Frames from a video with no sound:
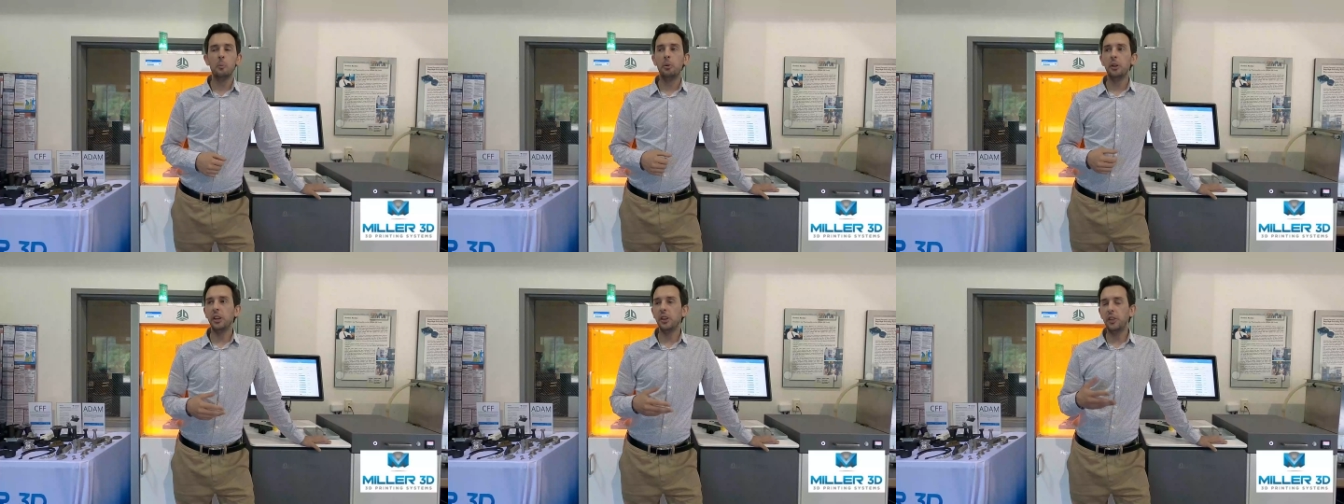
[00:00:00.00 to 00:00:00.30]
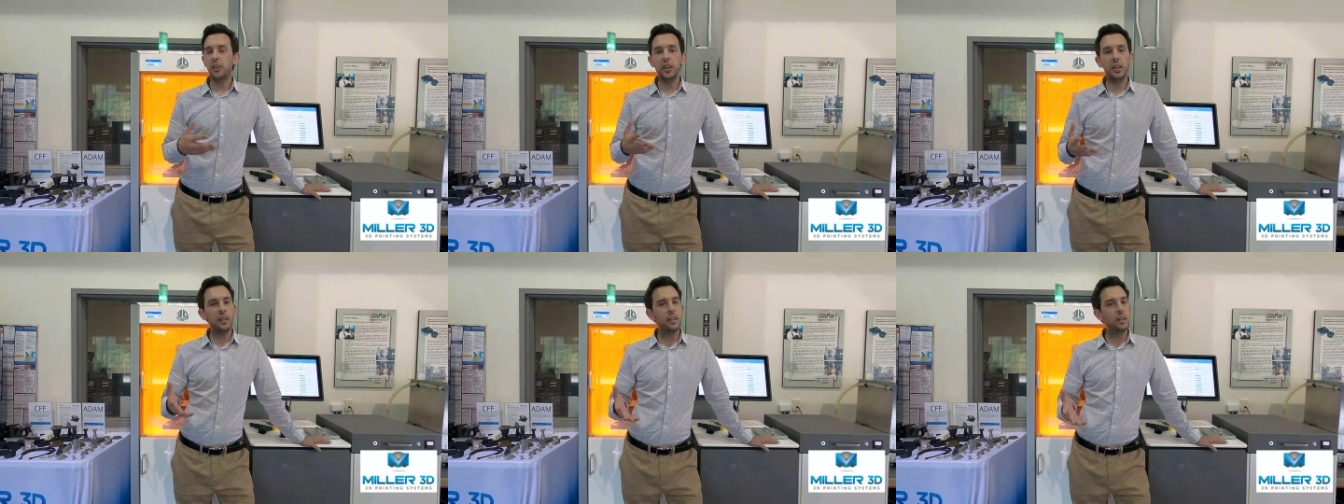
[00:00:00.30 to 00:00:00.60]
But
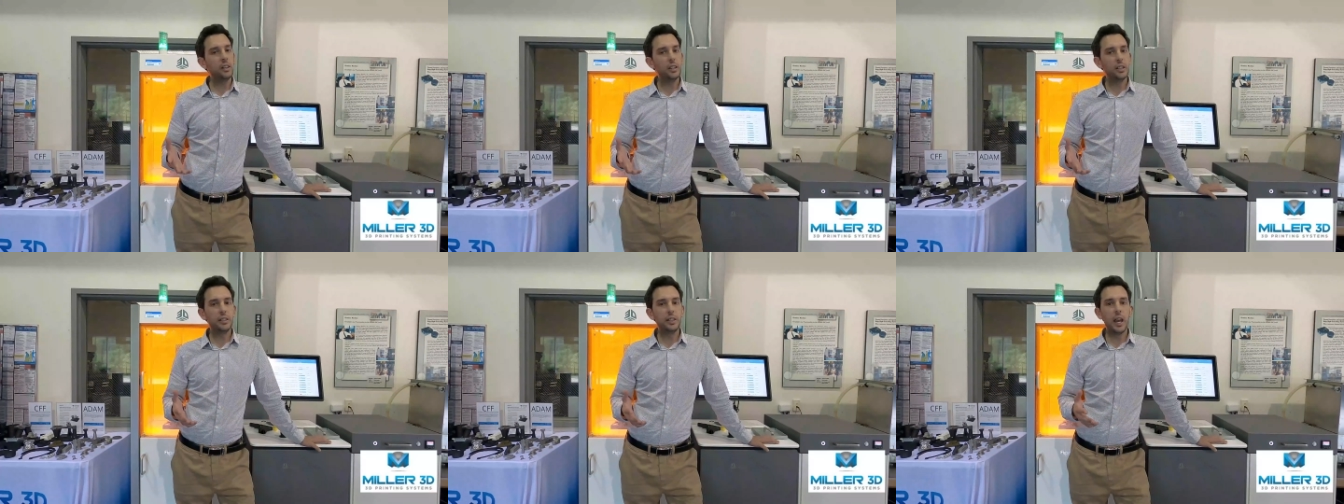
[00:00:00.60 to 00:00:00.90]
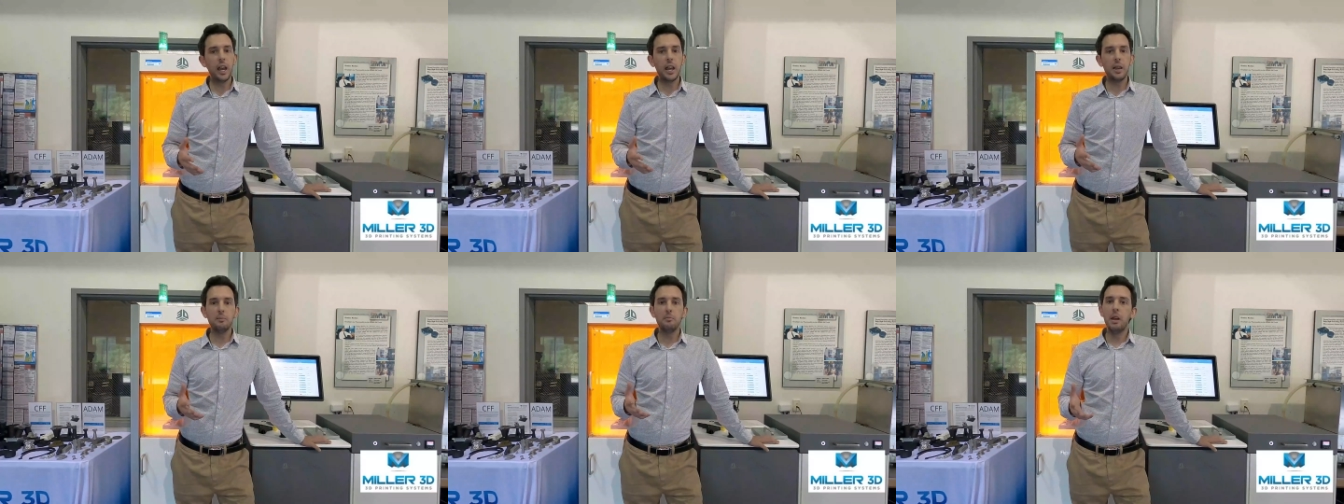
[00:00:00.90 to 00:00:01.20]
at the end of the
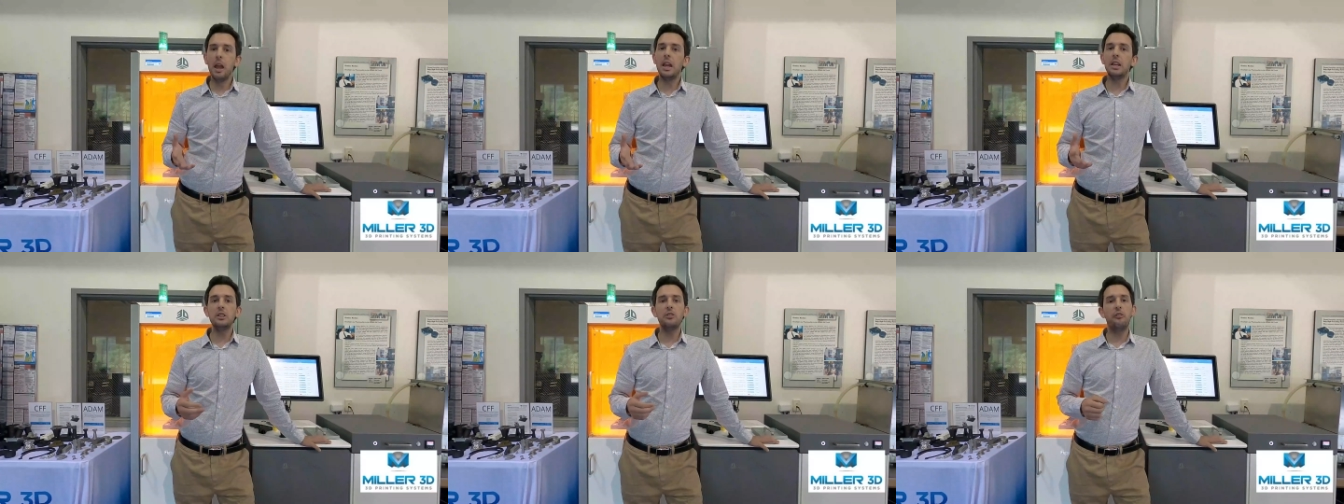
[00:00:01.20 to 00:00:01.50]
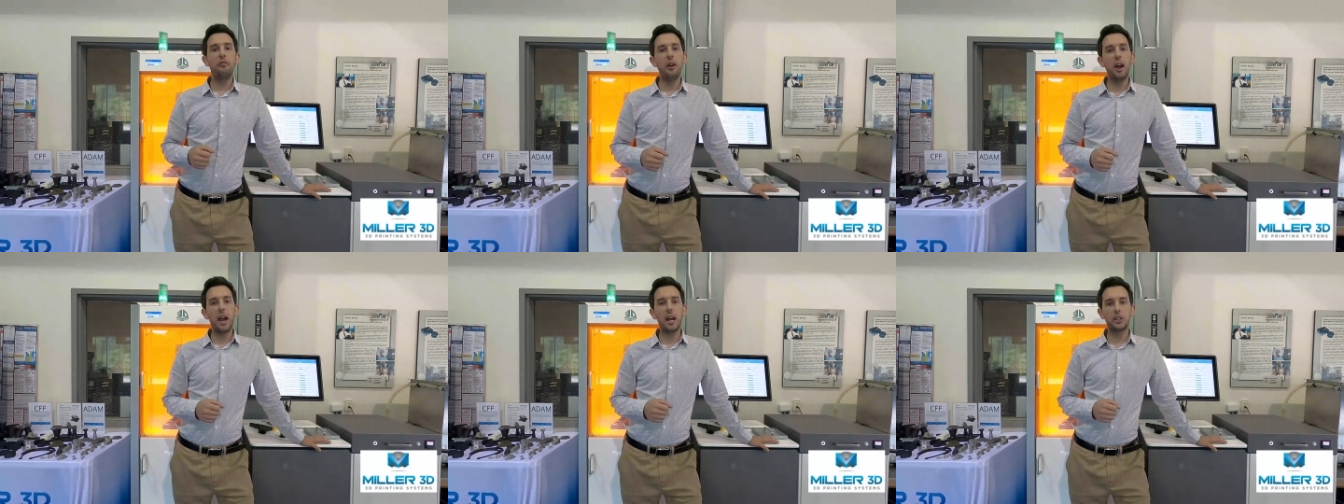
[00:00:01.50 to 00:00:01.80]
day,
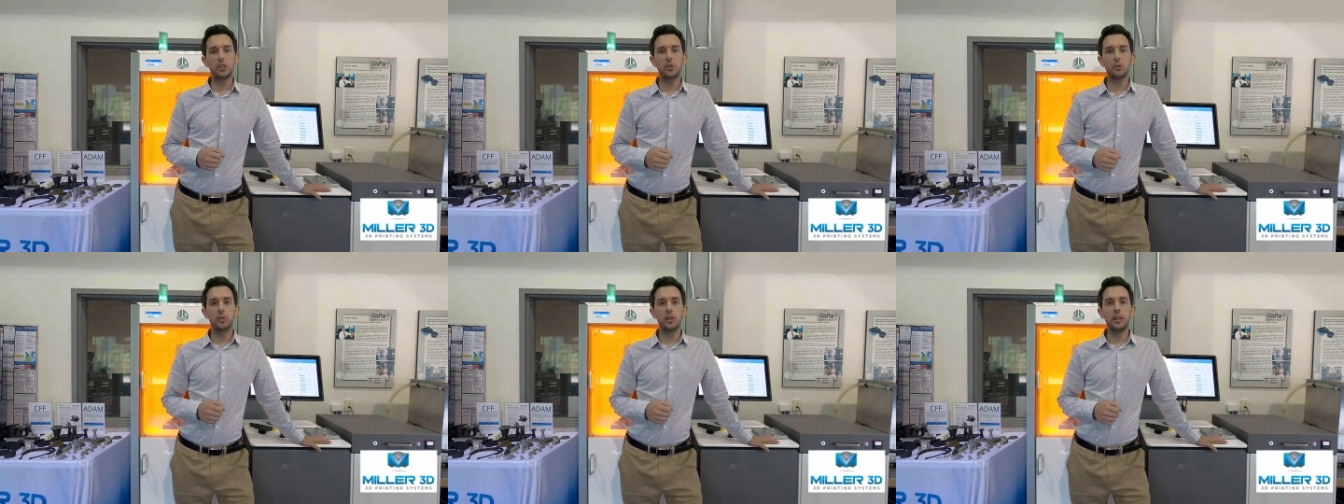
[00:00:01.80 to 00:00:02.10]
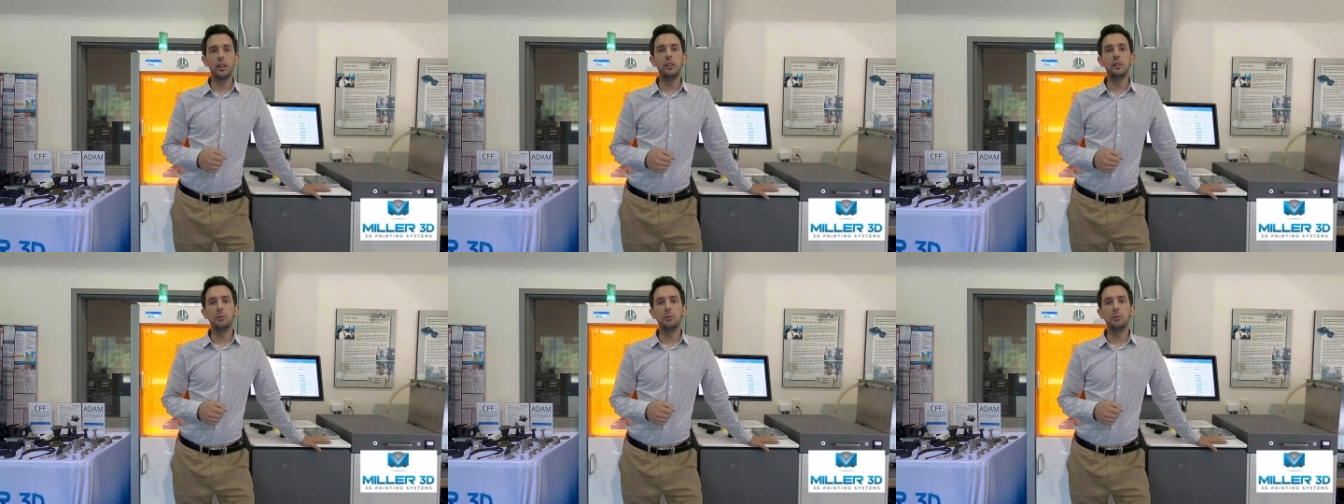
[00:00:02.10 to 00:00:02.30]
manufacturing